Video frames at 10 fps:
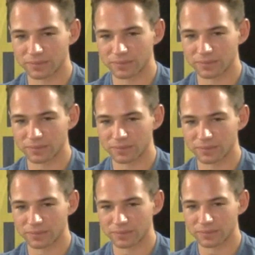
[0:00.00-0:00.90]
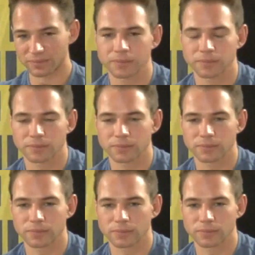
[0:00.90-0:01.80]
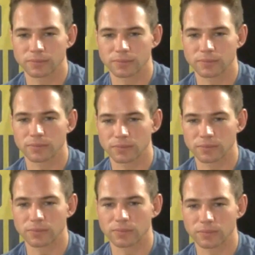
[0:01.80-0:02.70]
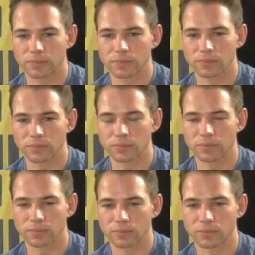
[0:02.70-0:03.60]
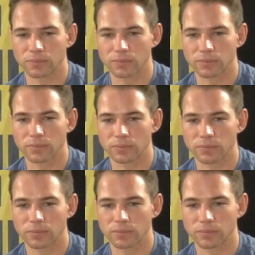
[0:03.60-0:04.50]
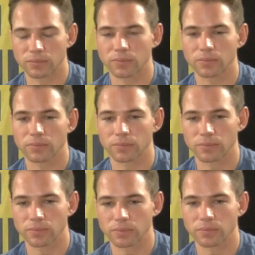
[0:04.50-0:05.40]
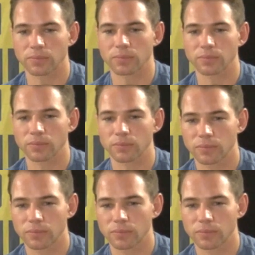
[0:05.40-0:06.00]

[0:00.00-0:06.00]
(silent)